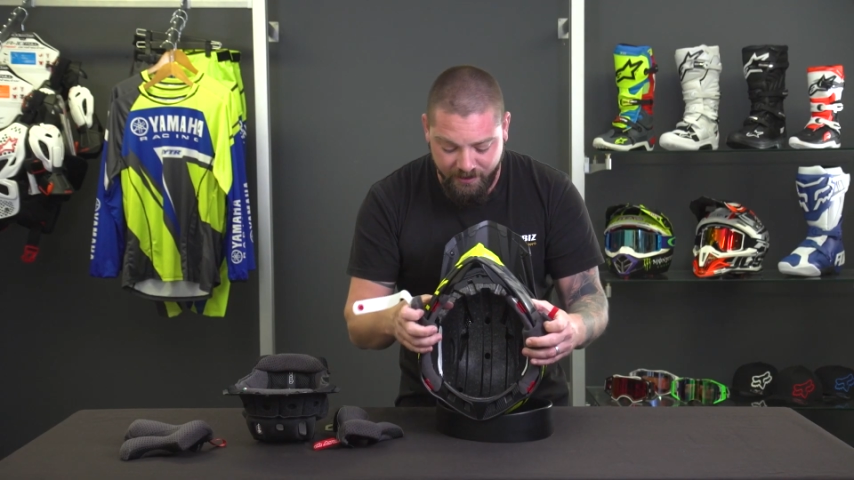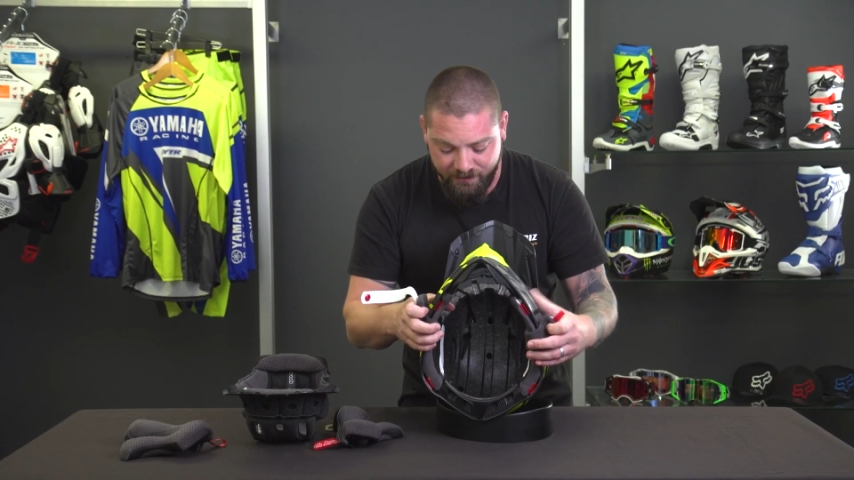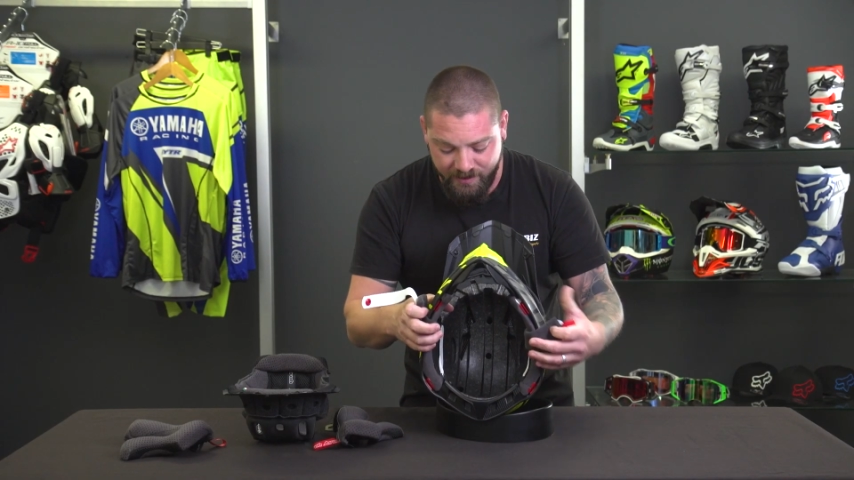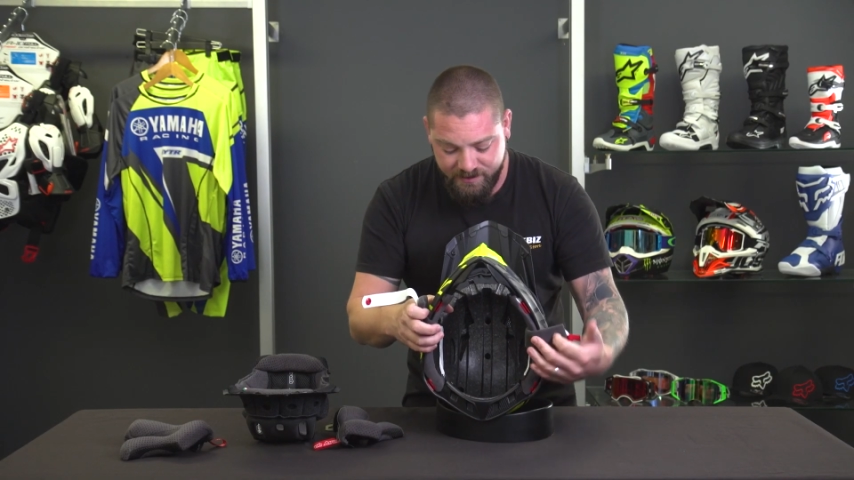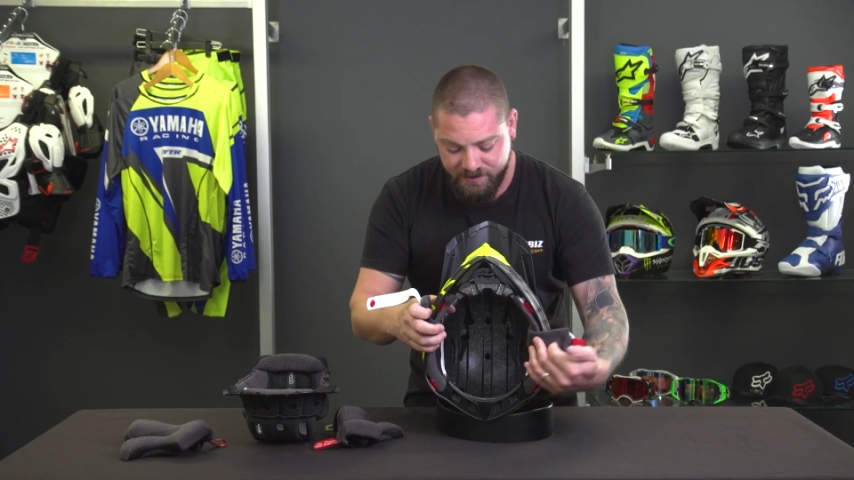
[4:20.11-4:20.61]

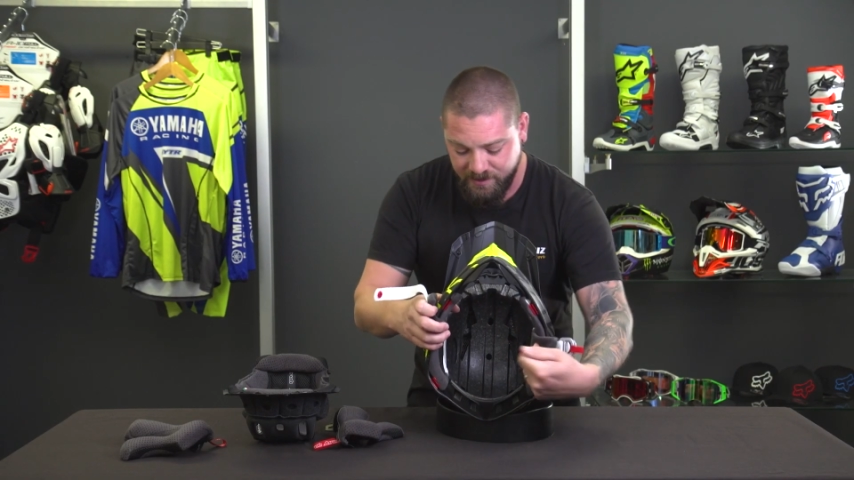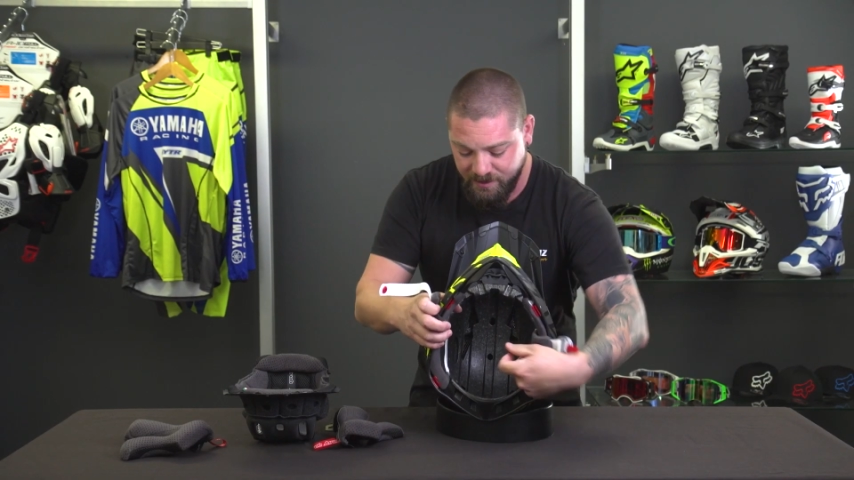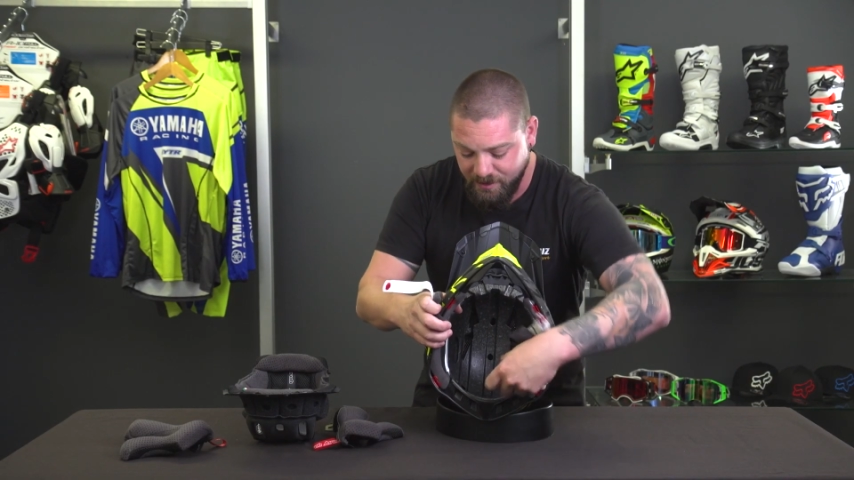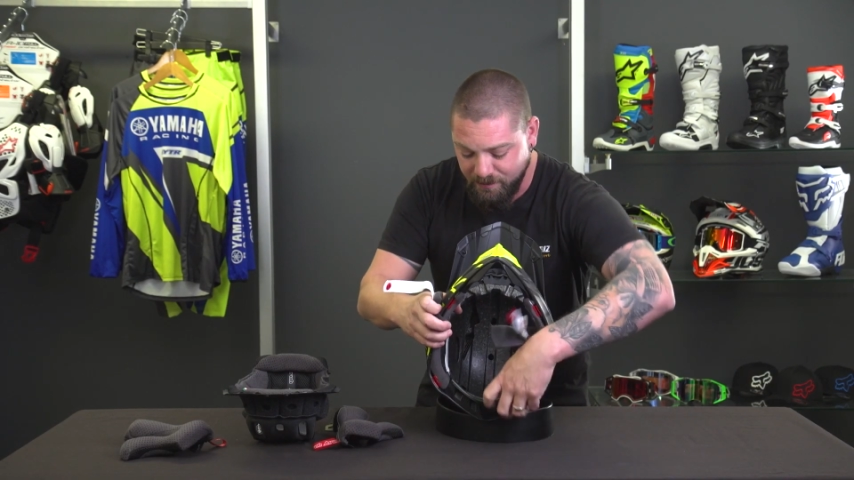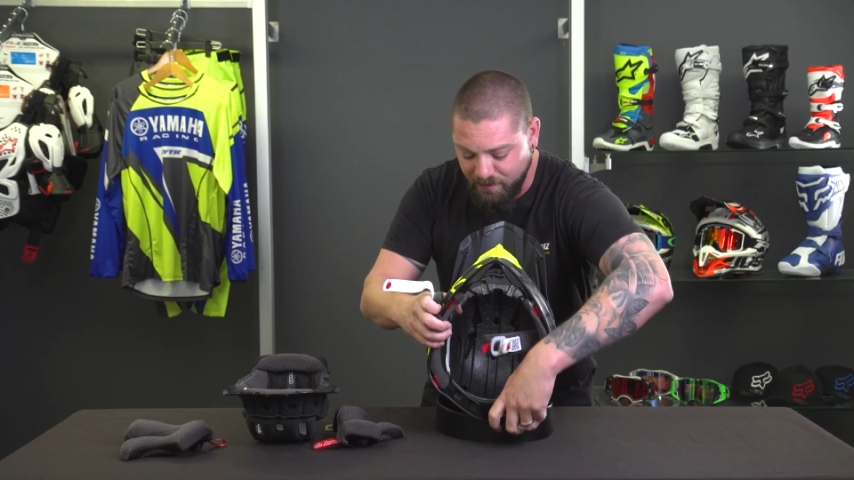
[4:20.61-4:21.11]
This is
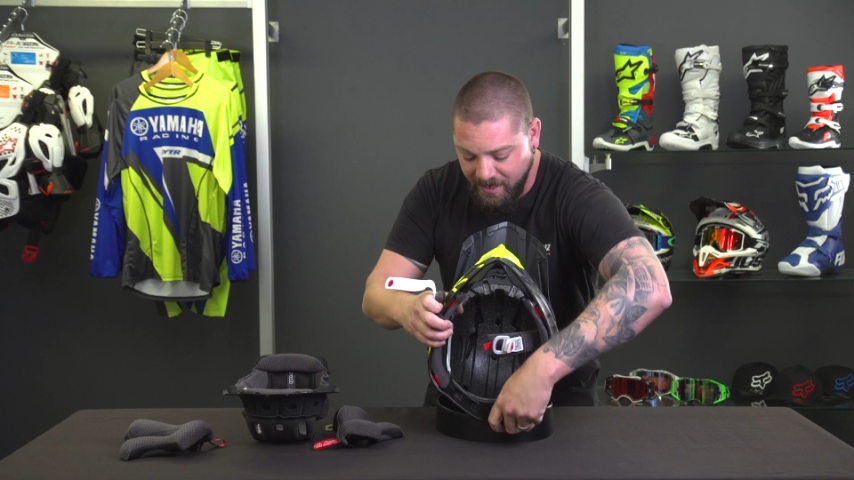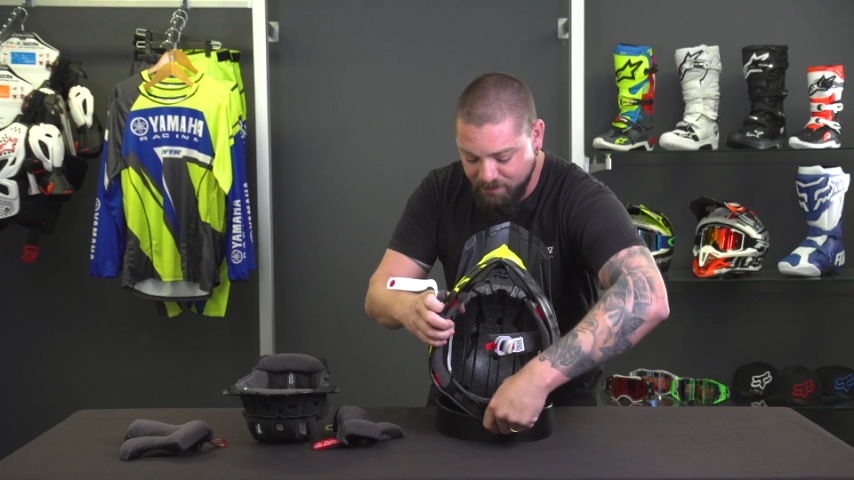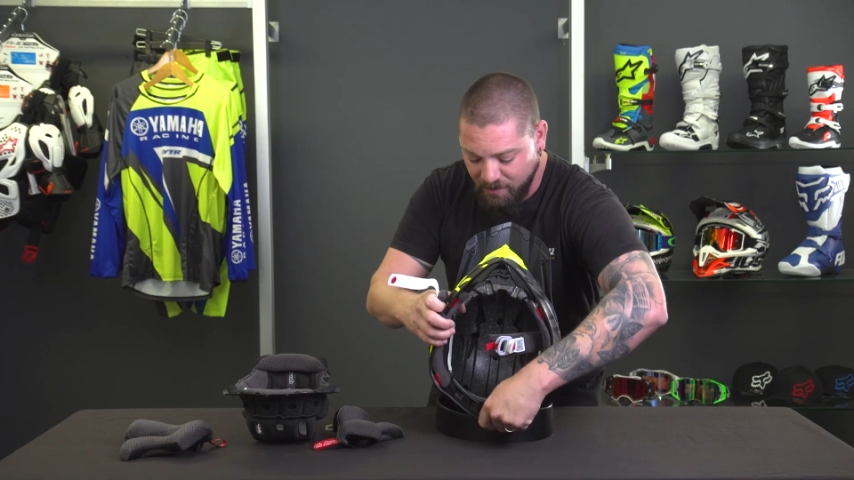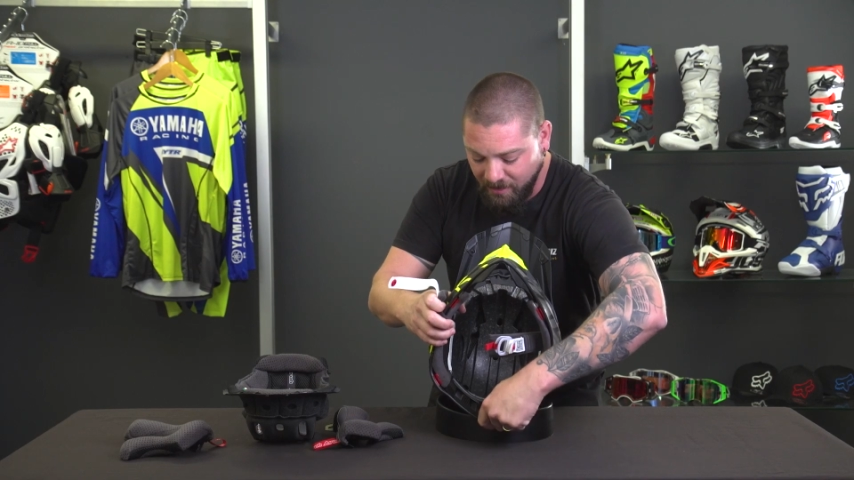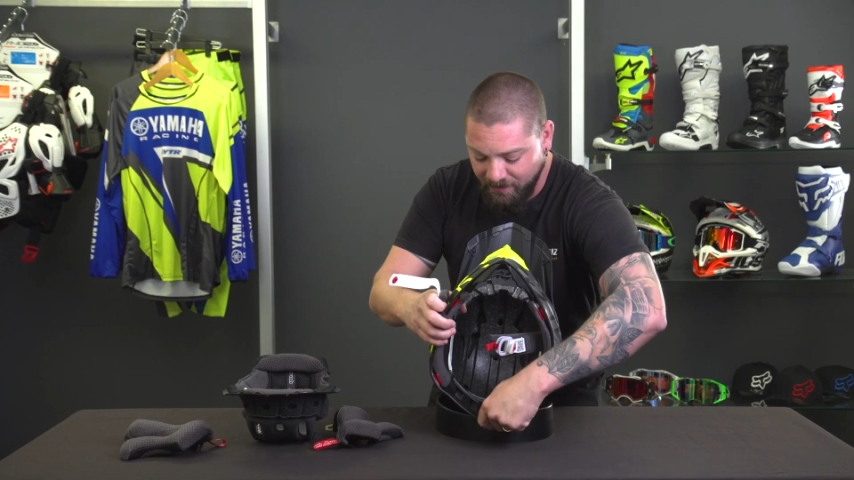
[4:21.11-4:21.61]
the
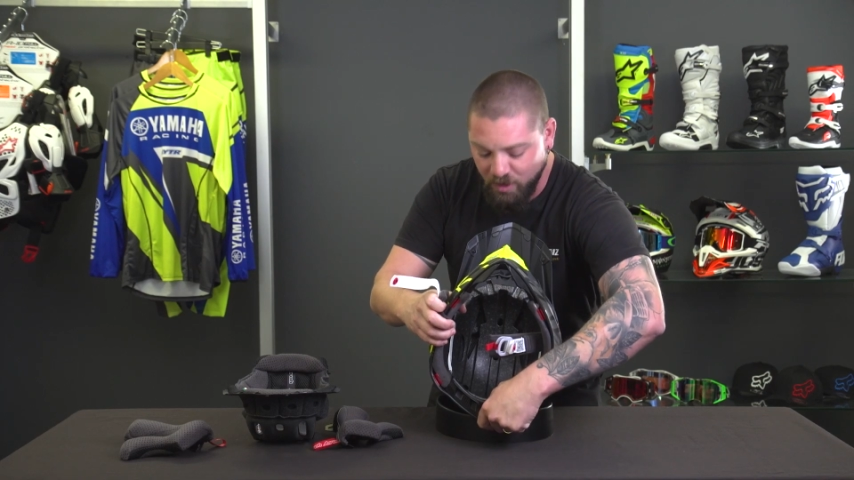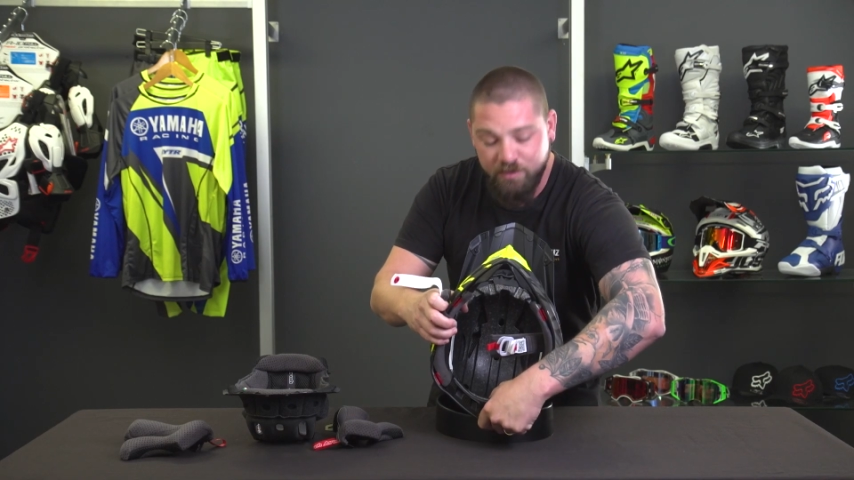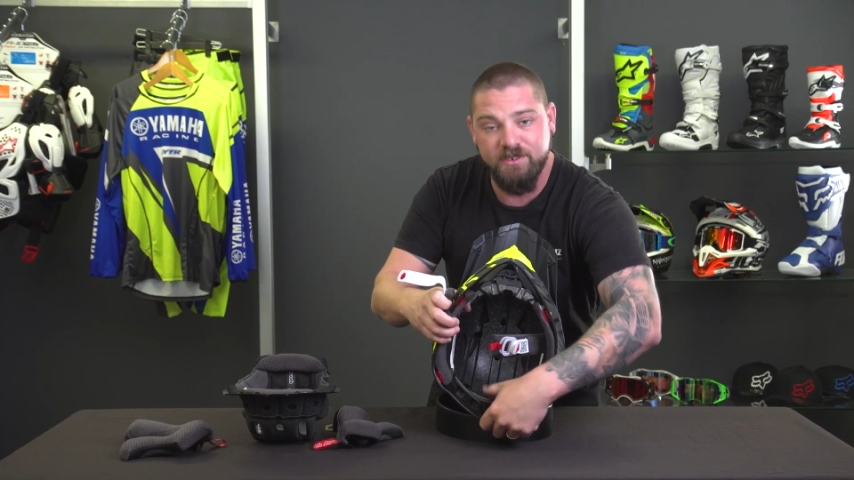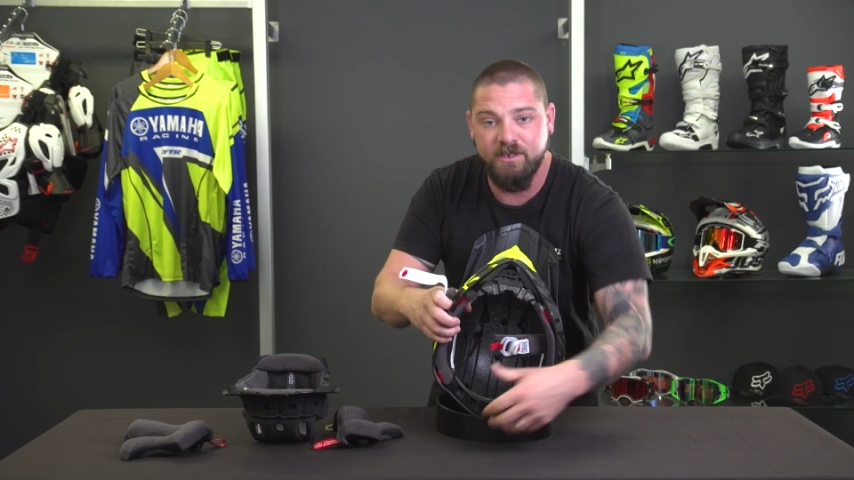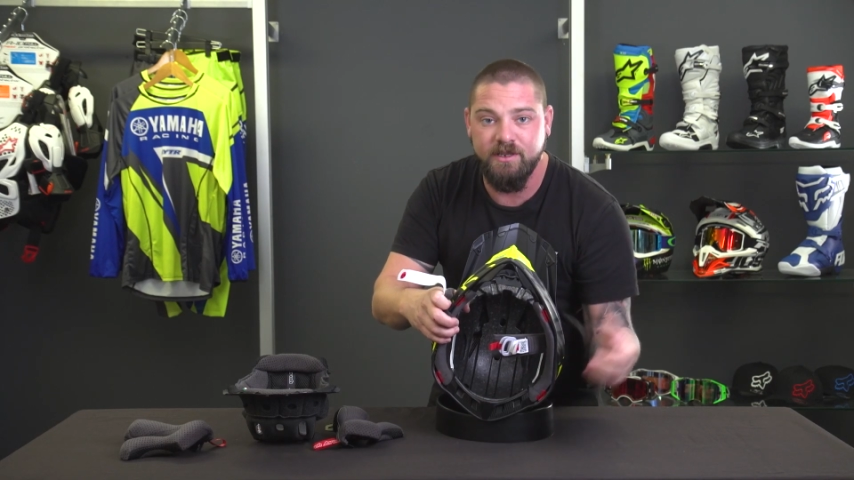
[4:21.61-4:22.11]
main part of the helmet